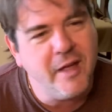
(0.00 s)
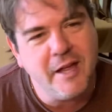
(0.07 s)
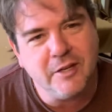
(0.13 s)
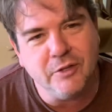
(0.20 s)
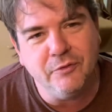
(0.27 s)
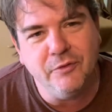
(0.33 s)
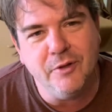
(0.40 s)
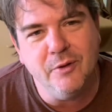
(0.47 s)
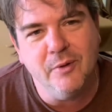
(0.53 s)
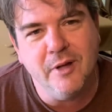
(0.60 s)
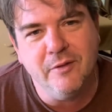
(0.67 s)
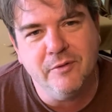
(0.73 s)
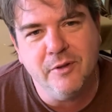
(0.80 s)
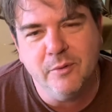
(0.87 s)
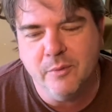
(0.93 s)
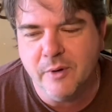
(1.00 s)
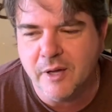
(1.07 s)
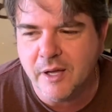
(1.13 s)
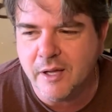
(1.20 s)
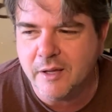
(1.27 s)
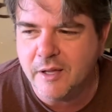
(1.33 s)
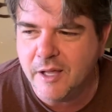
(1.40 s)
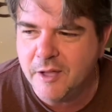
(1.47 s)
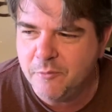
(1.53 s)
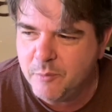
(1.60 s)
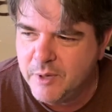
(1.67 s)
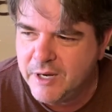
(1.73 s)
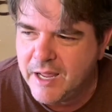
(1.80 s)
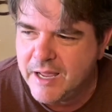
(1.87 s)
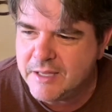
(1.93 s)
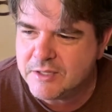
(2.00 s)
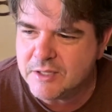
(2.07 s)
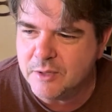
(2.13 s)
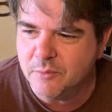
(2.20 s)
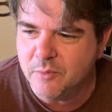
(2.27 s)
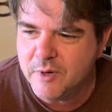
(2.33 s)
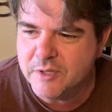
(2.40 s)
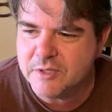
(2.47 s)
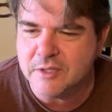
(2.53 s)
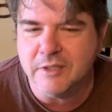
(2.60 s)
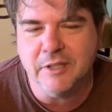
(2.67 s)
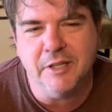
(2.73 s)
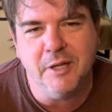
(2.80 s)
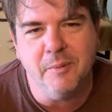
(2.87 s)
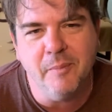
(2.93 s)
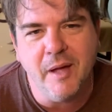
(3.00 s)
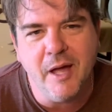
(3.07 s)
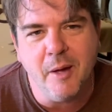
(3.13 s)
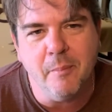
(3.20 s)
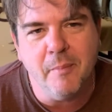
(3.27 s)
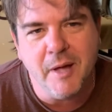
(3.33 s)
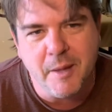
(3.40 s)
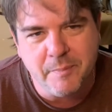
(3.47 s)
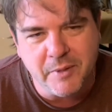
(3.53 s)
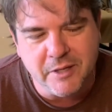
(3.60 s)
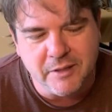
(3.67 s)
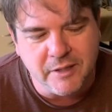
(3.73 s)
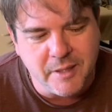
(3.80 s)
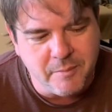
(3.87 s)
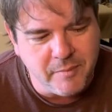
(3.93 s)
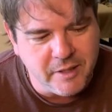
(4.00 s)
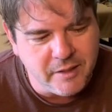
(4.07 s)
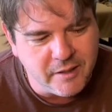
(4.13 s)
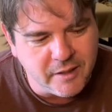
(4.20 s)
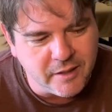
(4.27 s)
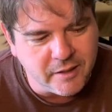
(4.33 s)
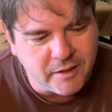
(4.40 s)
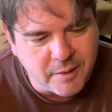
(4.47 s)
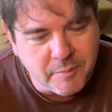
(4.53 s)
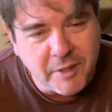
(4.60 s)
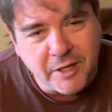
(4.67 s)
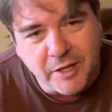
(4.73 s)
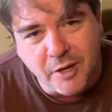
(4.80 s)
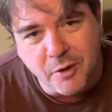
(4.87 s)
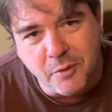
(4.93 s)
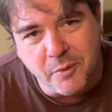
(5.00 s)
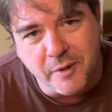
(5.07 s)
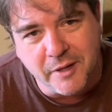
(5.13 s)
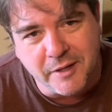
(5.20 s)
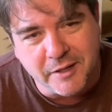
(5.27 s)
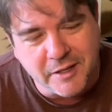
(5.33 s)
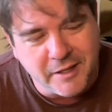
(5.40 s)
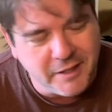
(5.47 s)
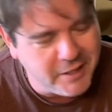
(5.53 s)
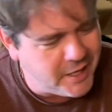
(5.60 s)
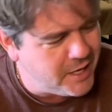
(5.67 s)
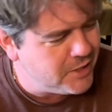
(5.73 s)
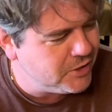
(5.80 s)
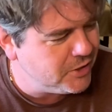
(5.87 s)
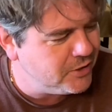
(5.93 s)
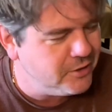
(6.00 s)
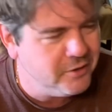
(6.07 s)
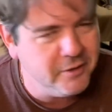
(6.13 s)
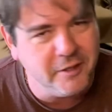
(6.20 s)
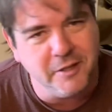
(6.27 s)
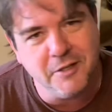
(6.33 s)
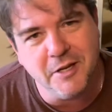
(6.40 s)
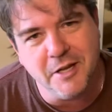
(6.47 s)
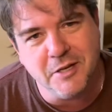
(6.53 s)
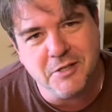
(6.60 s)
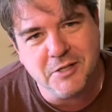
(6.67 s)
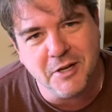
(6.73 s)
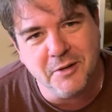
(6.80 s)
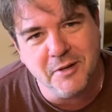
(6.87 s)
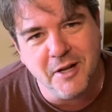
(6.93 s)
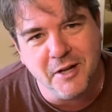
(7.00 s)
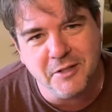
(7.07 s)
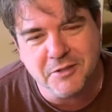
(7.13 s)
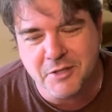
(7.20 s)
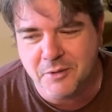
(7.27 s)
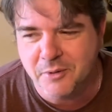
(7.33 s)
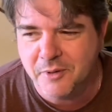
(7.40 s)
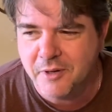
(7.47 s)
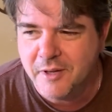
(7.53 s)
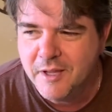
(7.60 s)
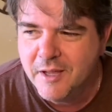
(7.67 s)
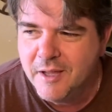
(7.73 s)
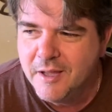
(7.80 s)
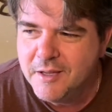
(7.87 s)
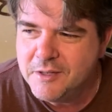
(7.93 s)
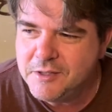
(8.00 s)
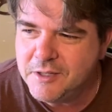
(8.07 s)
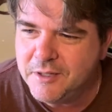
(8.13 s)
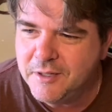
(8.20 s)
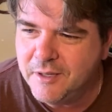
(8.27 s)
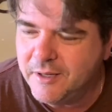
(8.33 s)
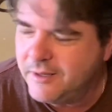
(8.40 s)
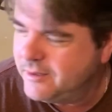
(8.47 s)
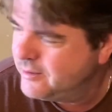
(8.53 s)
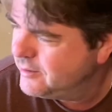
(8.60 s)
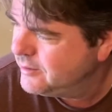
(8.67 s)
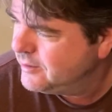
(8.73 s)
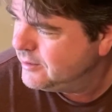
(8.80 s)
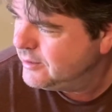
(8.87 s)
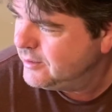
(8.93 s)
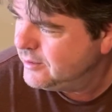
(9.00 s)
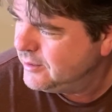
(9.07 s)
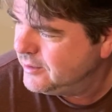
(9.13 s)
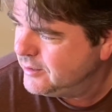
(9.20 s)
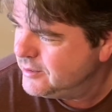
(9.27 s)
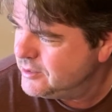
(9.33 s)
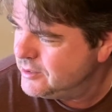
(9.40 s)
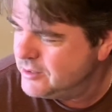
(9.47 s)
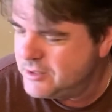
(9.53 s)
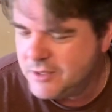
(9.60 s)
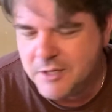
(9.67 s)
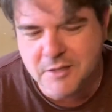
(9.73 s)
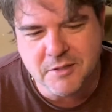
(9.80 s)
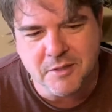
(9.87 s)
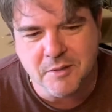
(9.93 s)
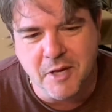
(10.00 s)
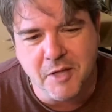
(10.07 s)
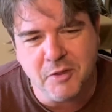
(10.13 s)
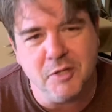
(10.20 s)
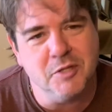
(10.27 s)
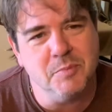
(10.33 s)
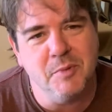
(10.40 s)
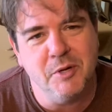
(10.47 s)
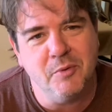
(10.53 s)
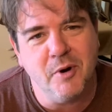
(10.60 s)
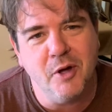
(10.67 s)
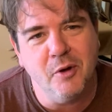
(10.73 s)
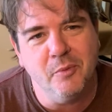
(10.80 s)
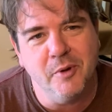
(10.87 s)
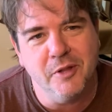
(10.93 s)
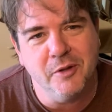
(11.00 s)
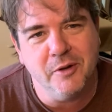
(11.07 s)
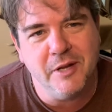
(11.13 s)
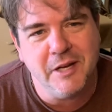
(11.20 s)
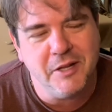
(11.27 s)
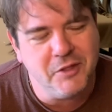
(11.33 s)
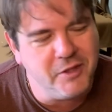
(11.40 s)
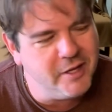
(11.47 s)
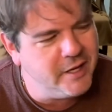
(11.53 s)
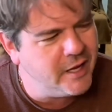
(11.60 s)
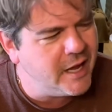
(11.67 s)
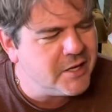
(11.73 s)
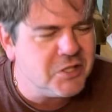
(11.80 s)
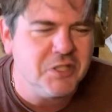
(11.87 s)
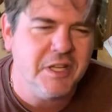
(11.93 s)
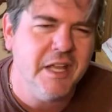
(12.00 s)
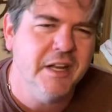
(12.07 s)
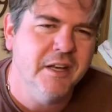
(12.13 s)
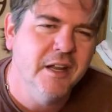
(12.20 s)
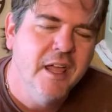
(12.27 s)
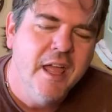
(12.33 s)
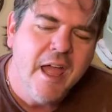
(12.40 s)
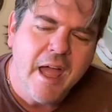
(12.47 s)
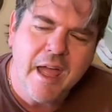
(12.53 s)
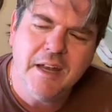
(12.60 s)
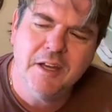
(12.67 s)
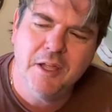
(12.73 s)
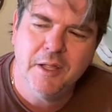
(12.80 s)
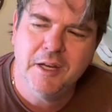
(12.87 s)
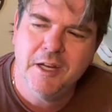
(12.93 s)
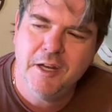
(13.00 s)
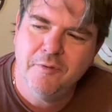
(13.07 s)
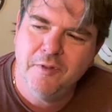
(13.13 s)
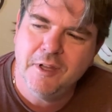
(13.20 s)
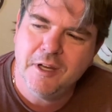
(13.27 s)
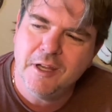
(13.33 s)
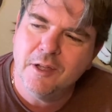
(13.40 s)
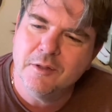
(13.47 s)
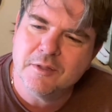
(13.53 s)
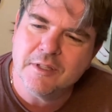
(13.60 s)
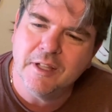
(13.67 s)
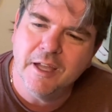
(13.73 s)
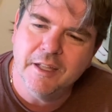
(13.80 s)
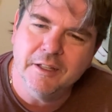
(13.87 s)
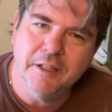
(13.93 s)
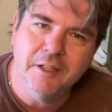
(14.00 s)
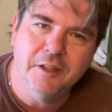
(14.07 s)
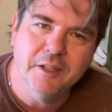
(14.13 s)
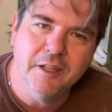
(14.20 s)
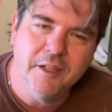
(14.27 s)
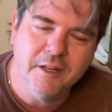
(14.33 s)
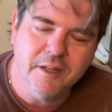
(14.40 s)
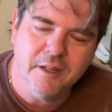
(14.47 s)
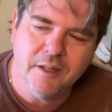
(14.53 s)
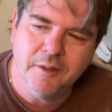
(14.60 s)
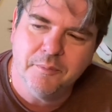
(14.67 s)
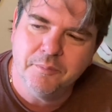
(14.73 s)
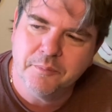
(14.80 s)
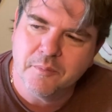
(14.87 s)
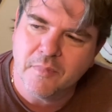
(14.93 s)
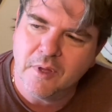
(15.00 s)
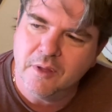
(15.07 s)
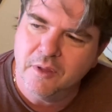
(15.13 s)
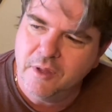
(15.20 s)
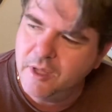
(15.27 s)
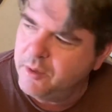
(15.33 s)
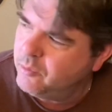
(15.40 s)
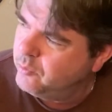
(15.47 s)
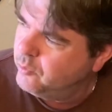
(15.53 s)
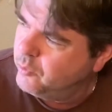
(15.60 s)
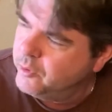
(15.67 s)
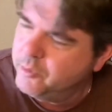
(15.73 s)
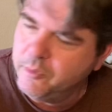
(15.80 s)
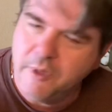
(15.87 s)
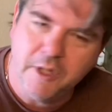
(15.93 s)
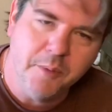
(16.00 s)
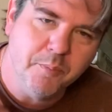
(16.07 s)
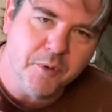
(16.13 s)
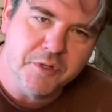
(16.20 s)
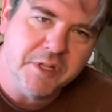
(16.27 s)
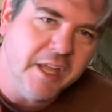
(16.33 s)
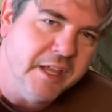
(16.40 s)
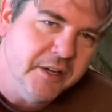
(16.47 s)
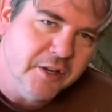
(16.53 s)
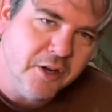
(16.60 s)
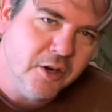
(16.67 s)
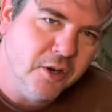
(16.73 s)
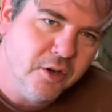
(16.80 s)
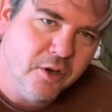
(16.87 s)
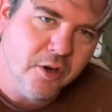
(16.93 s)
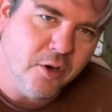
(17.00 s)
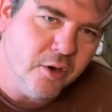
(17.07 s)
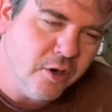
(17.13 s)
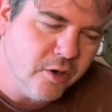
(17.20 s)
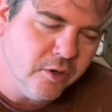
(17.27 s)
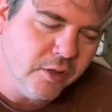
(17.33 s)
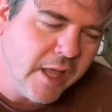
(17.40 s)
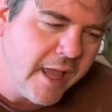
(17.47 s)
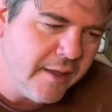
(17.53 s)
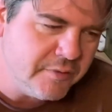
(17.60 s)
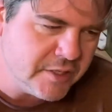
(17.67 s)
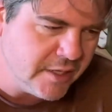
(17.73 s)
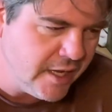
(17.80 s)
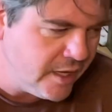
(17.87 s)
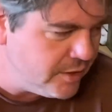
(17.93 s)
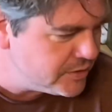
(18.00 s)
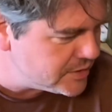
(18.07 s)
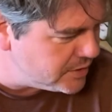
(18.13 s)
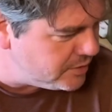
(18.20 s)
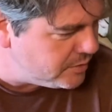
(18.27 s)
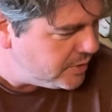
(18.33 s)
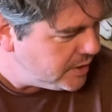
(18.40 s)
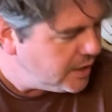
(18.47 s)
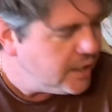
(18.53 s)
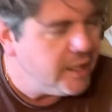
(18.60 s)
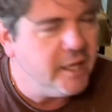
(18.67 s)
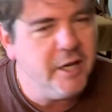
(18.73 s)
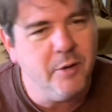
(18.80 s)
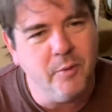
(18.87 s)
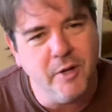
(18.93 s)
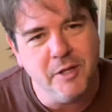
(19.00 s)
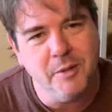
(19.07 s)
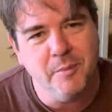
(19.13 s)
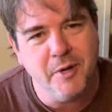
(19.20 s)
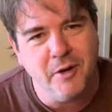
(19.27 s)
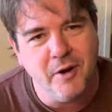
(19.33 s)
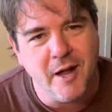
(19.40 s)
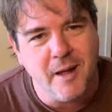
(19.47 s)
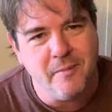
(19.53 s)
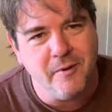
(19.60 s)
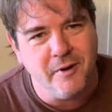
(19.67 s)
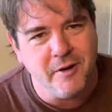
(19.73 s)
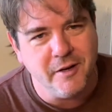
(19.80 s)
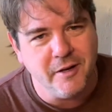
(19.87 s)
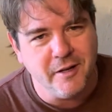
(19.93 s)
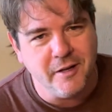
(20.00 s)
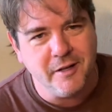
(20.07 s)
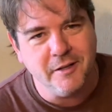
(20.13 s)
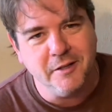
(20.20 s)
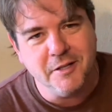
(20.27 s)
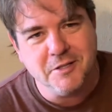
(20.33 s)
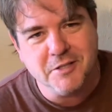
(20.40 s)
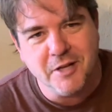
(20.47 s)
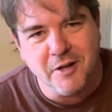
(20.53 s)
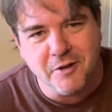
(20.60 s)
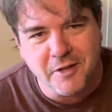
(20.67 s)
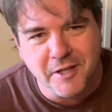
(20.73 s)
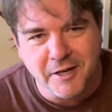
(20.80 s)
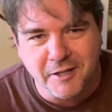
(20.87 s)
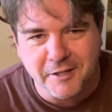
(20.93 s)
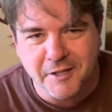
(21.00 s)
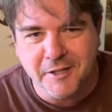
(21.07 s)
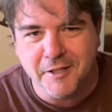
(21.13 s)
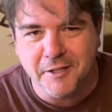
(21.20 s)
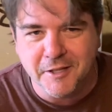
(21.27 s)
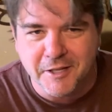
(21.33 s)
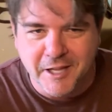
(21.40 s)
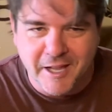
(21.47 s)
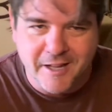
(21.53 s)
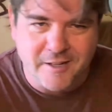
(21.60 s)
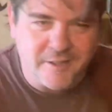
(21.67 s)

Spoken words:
a few of you have been asking recently about Muppy. Let me go catch her and show y'all to her. She's nothing's been wrong with her or anything. I just hadn't done any videos lately that would really pertain to her or her lifestyle. So anyway, let me grab her and let y'all get a look at her.